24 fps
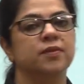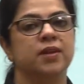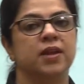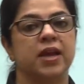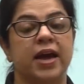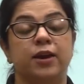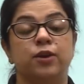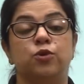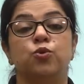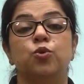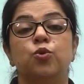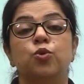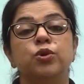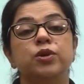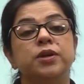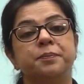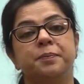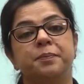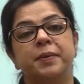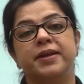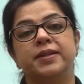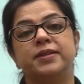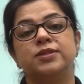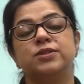And who
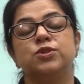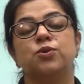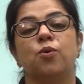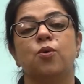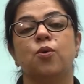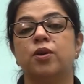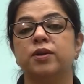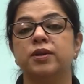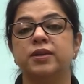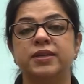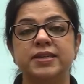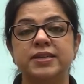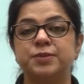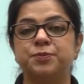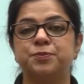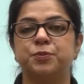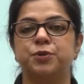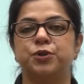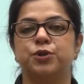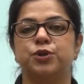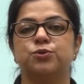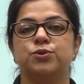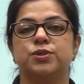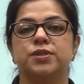depends on these
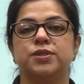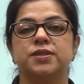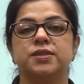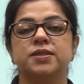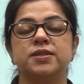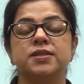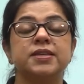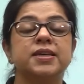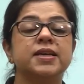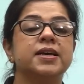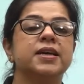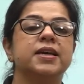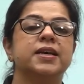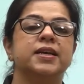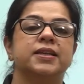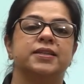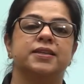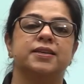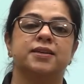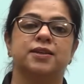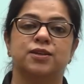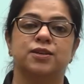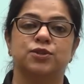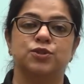producers?
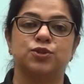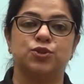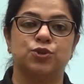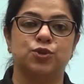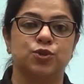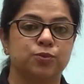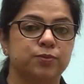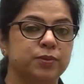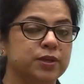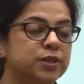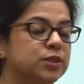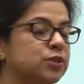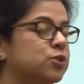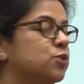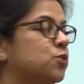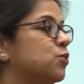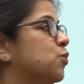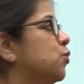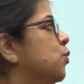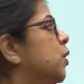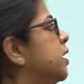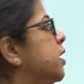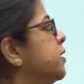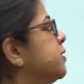The consumers.
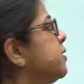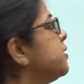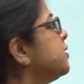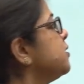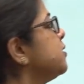Who are the